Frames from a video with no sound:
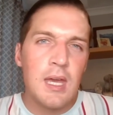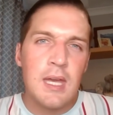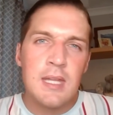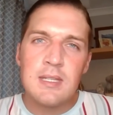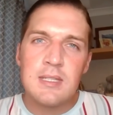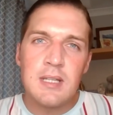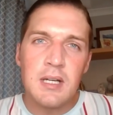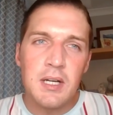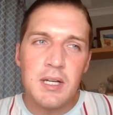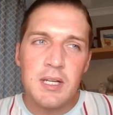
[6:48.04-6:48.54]

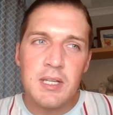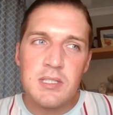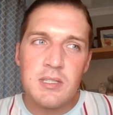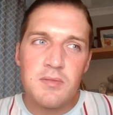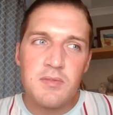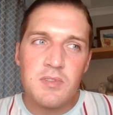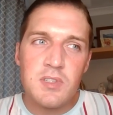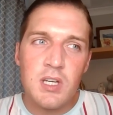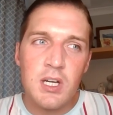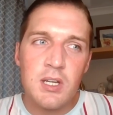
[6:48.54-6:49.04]
In the
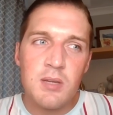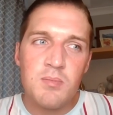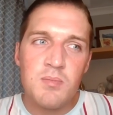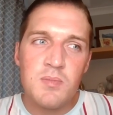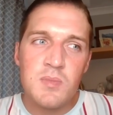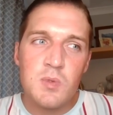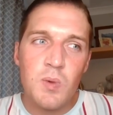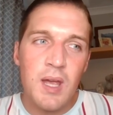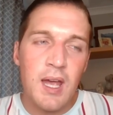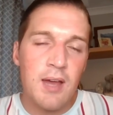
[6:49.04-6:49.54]
darkest of
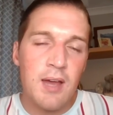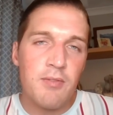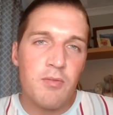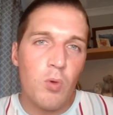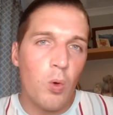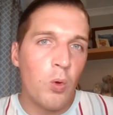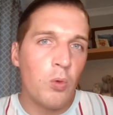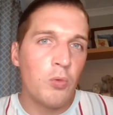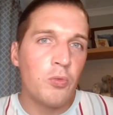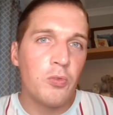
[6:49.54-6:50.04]
times, we have
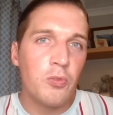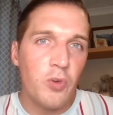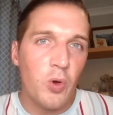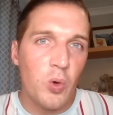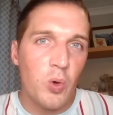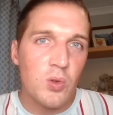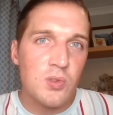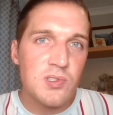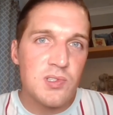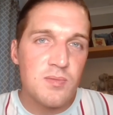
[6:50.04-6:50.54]
awful
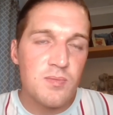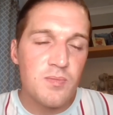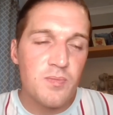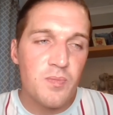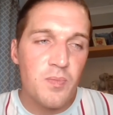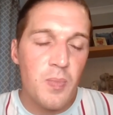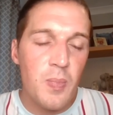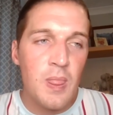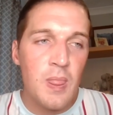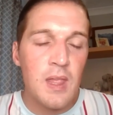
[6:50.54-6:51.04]
thoughts.
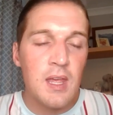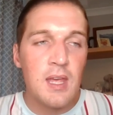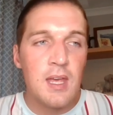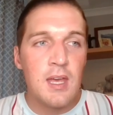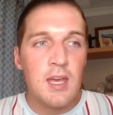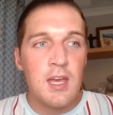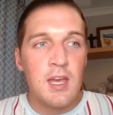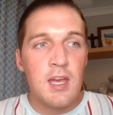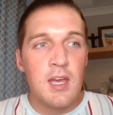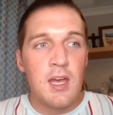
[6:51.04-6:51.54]

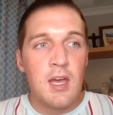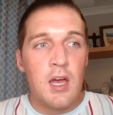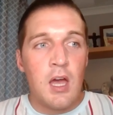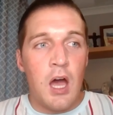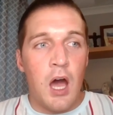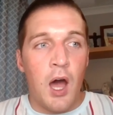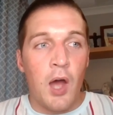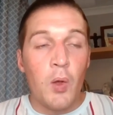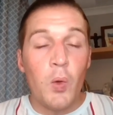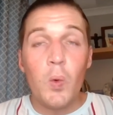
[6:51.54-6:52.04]

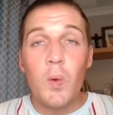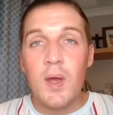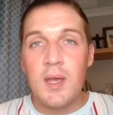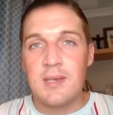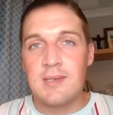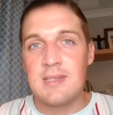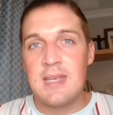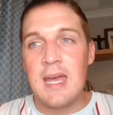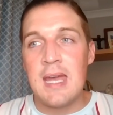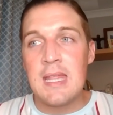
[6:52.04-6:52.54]
I
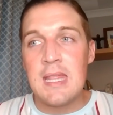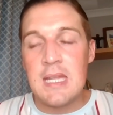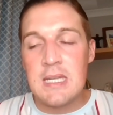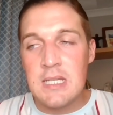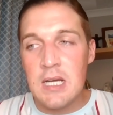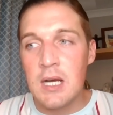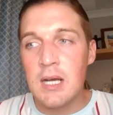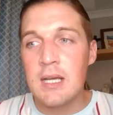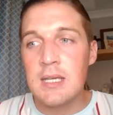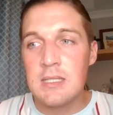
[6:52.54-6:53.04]
always say in the
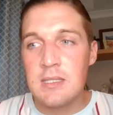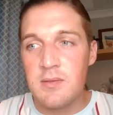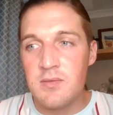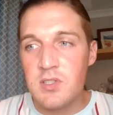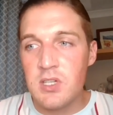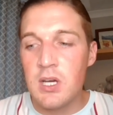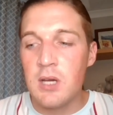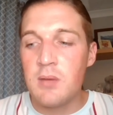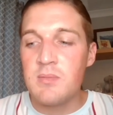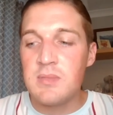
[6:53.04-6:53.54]
darkest
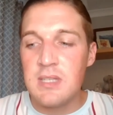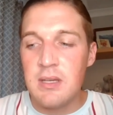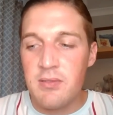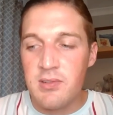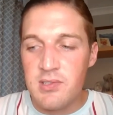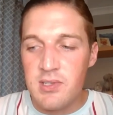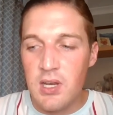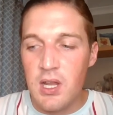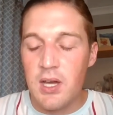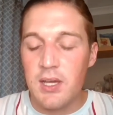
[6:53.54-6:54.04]
of times
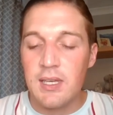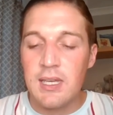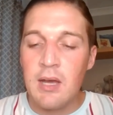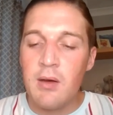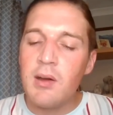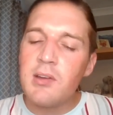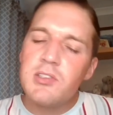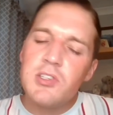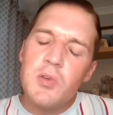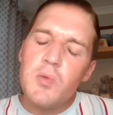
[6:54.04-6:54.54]
there is light.
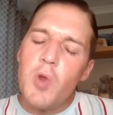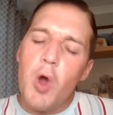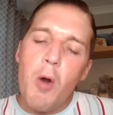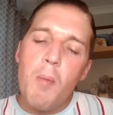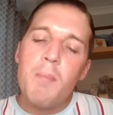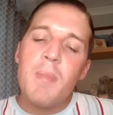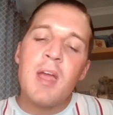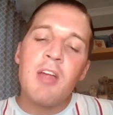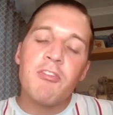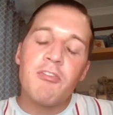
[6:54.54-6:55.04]
Now, I do
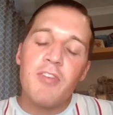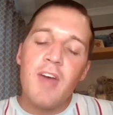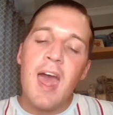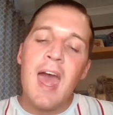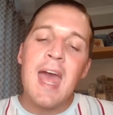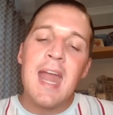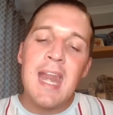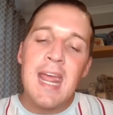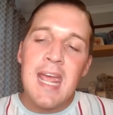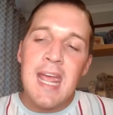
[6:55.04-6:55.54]
not mean for
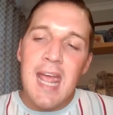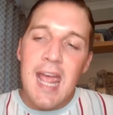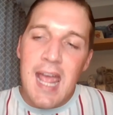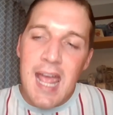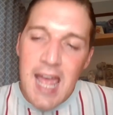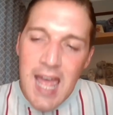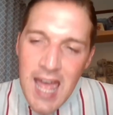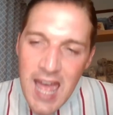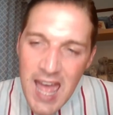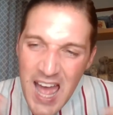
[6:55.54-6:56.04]
any
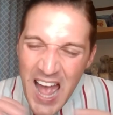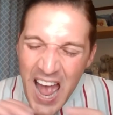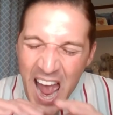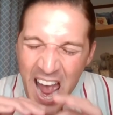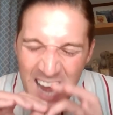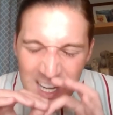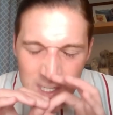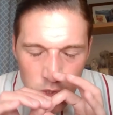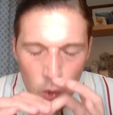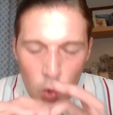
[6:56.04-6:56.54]

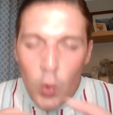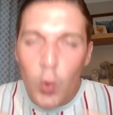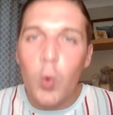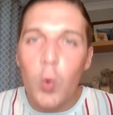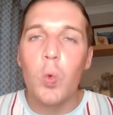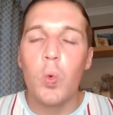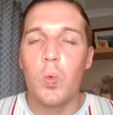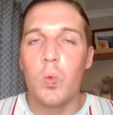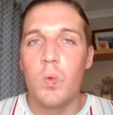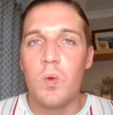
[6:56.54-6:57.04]
at
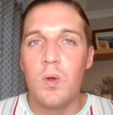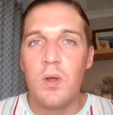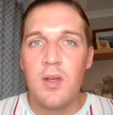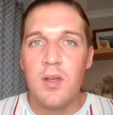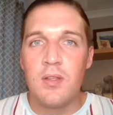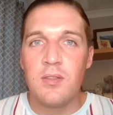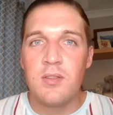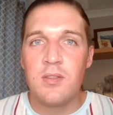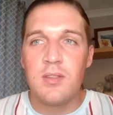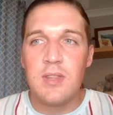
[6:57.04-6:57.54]
all
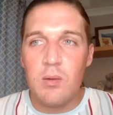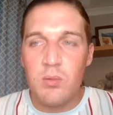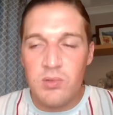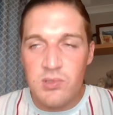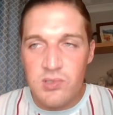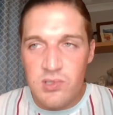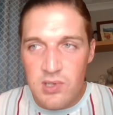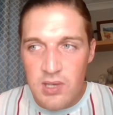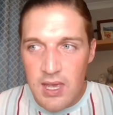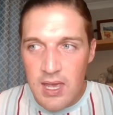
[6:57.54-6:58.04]
that there
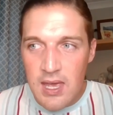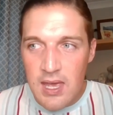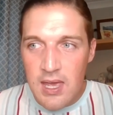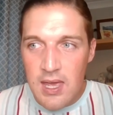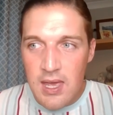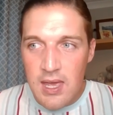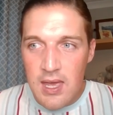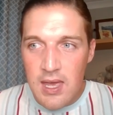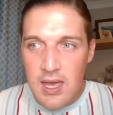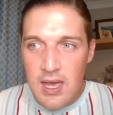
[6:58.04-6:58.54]
was
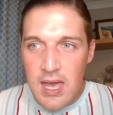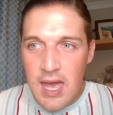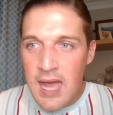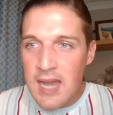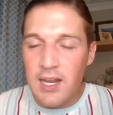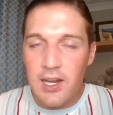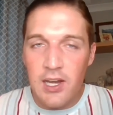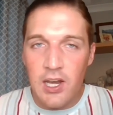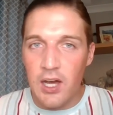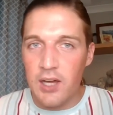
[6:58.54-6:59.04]

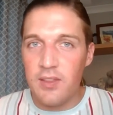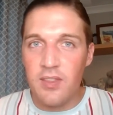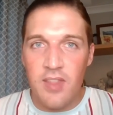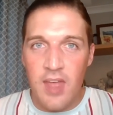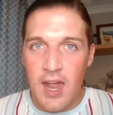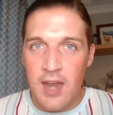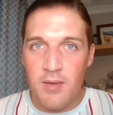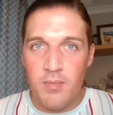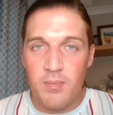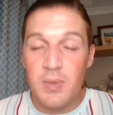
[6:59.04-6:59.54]
any light
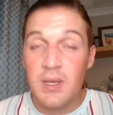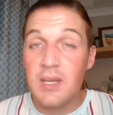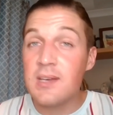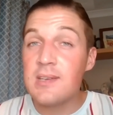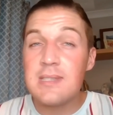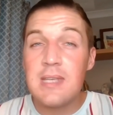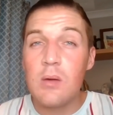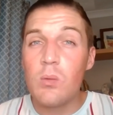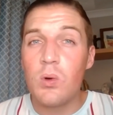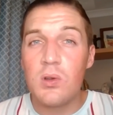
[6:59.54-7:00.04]
then,
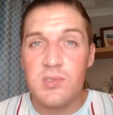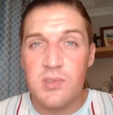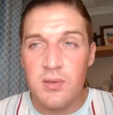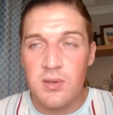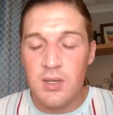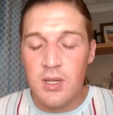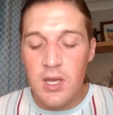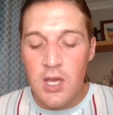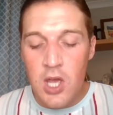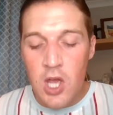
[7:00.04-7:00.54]
because there
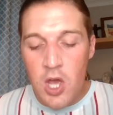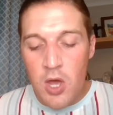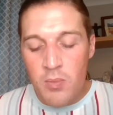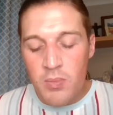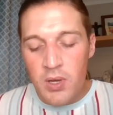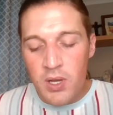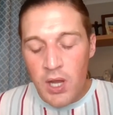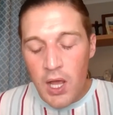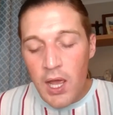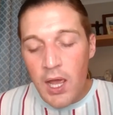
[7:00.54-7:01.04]
wasn't.
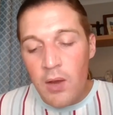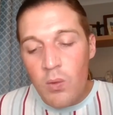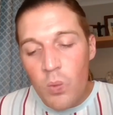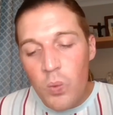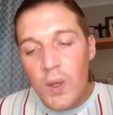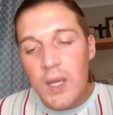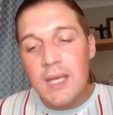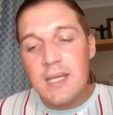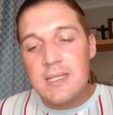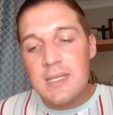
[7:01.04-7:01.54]
But
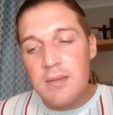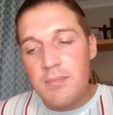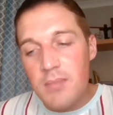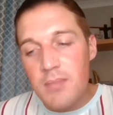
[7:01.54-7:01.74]
in weeks